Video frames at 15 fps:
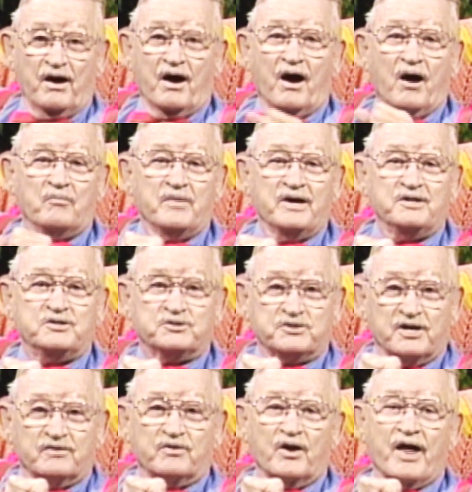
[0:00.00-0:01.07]
I made
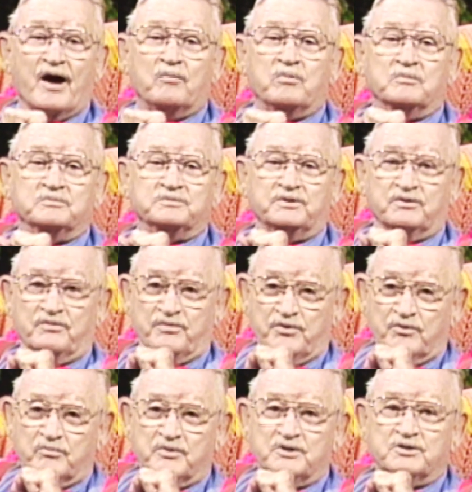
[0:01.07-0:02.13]
several albums of
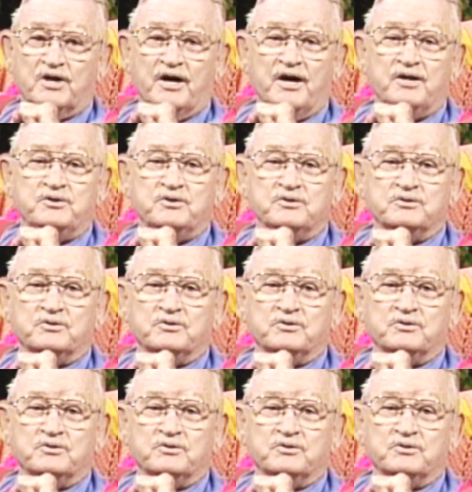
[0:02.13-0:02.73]
humorous Cajun